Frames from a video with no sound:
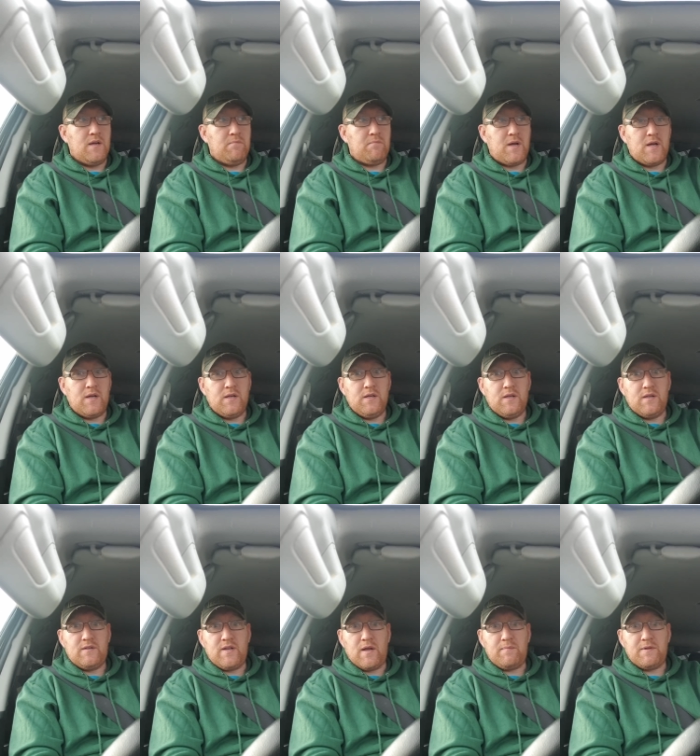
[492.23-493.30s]
my
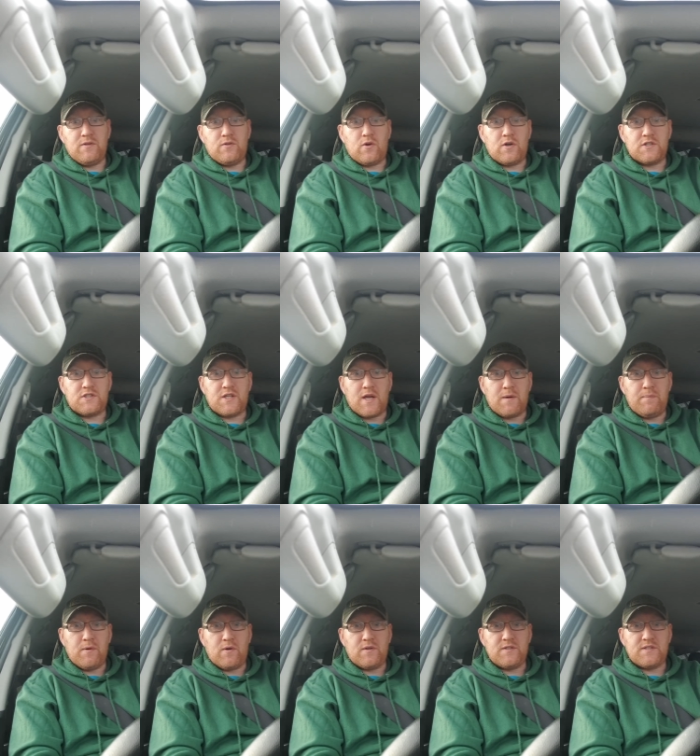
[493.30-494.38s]
Devon torch that I
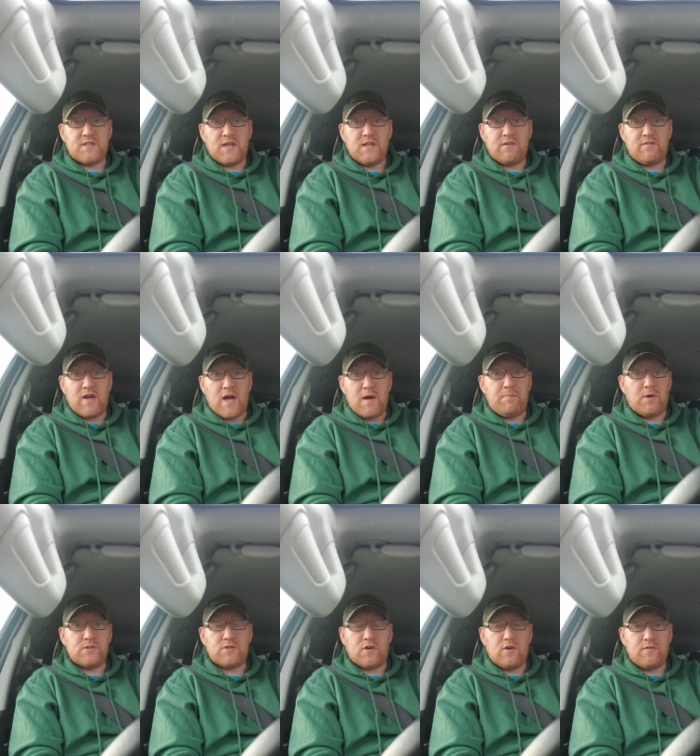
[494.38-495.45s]
put on the side of it, I
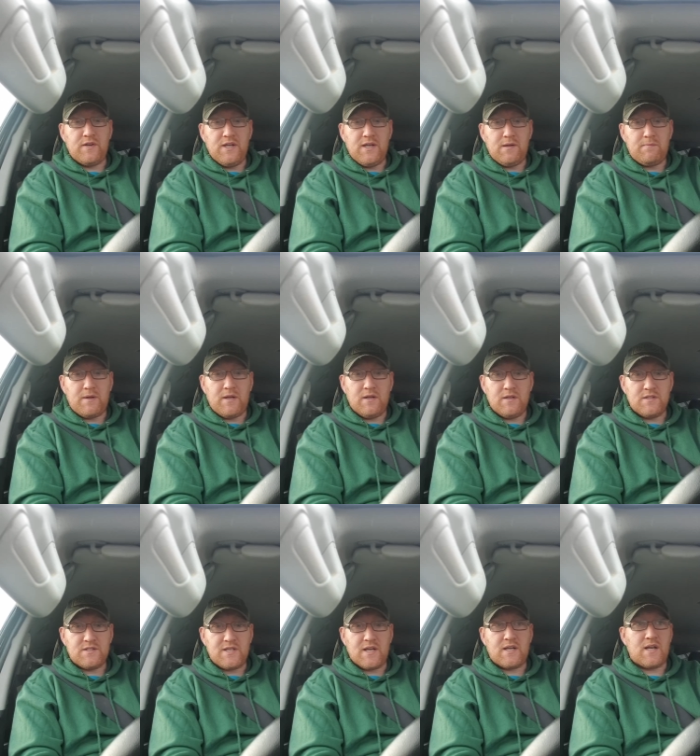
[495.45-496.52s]
bought it off of eBay
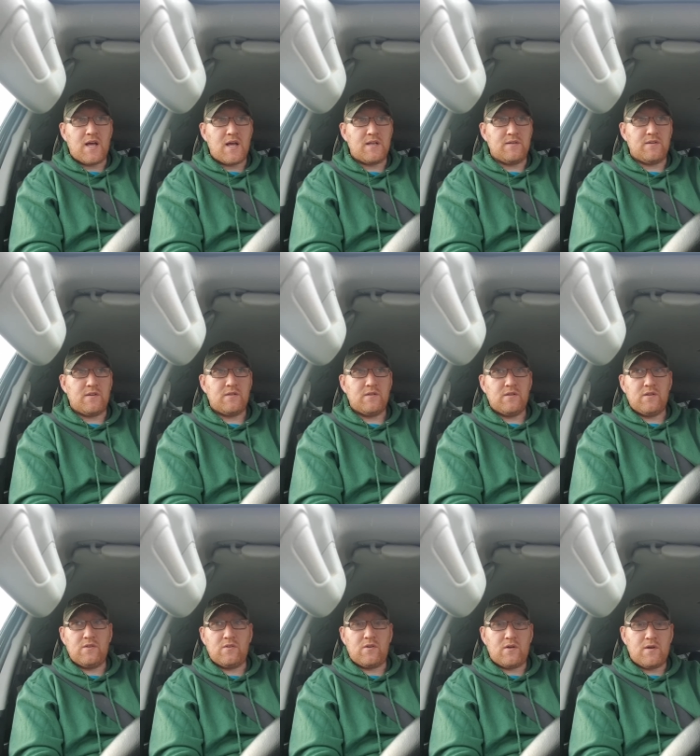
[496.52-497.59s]
second hand. You
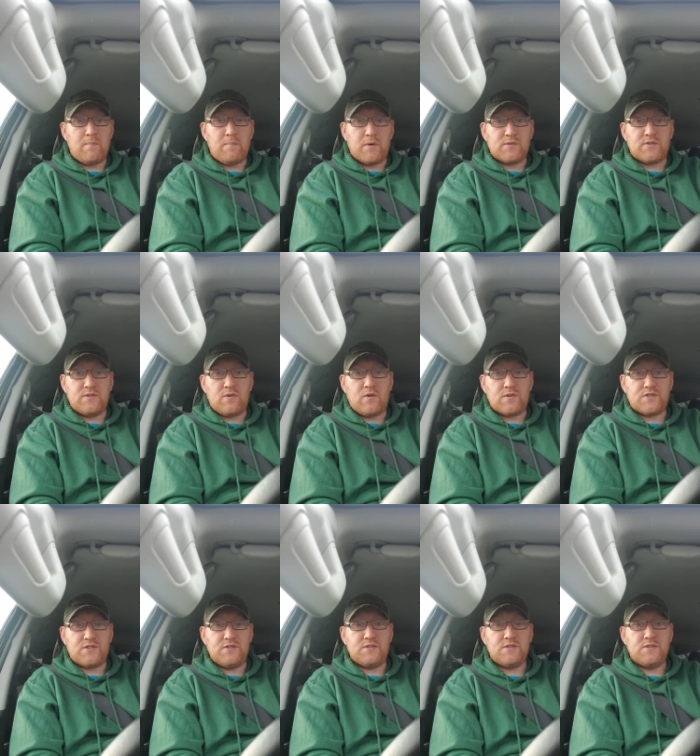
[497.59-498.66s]
know, bought it at an
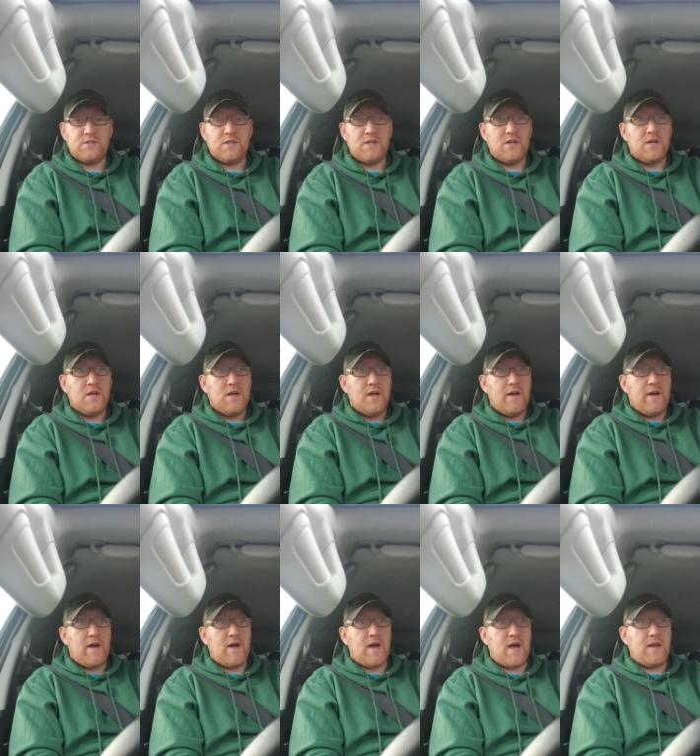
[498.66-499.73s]
auction.
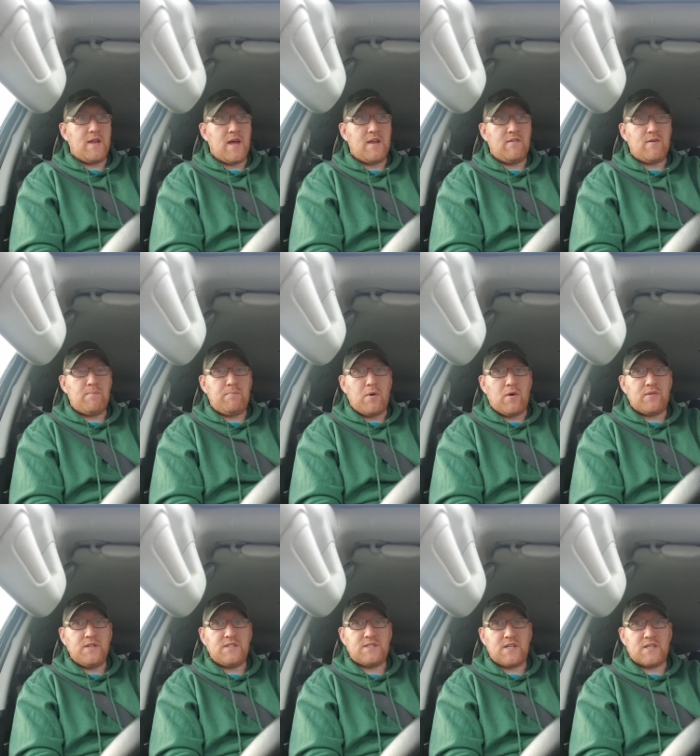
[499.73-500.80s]
I never bought
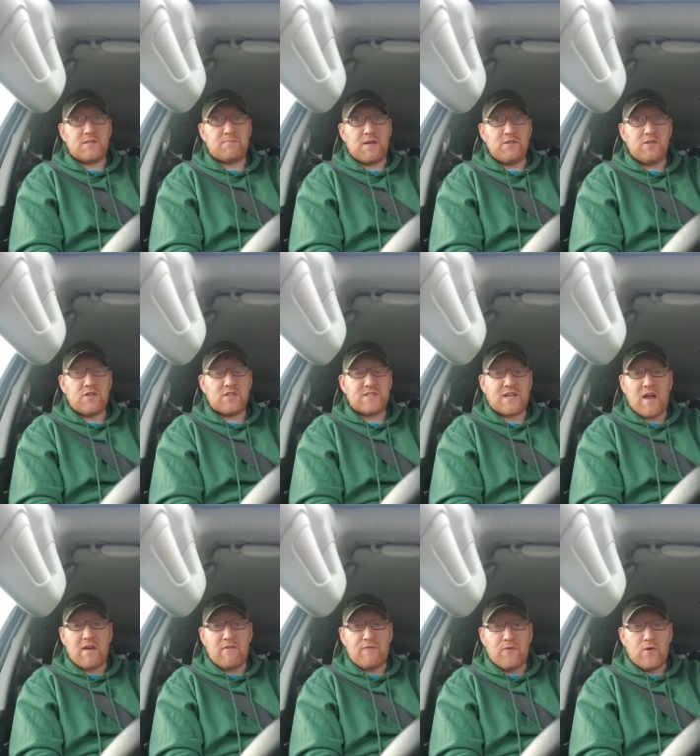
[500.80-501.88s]
these things brand new because I
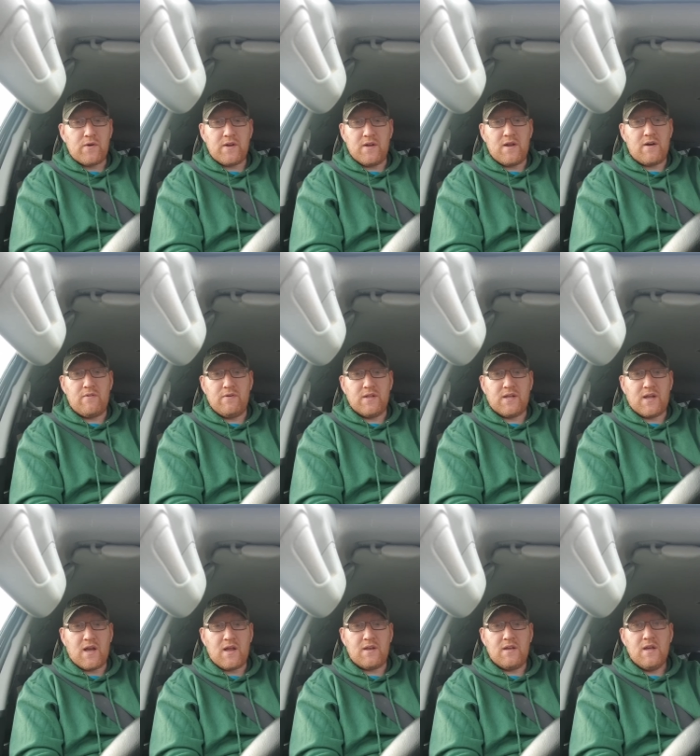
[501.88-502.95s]
can't afford it. I really
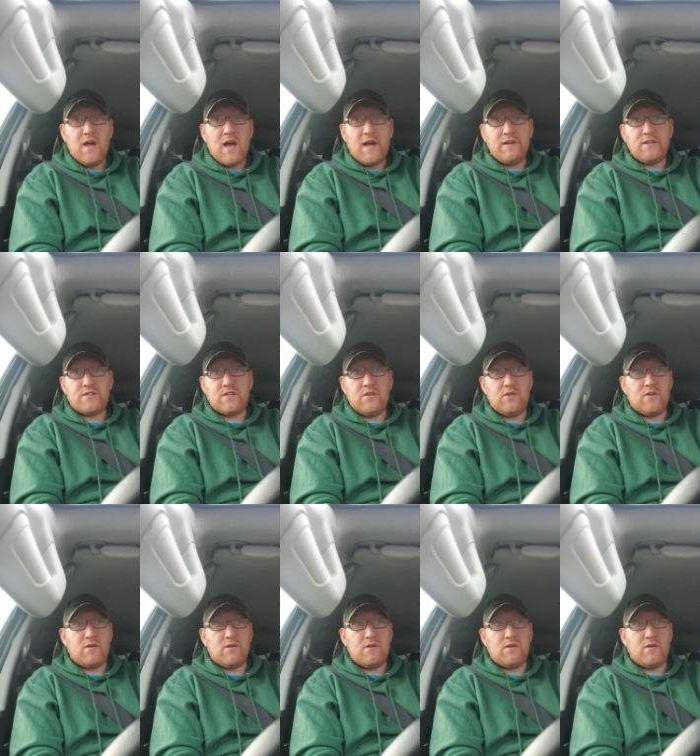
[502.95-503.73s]
can't. I used to.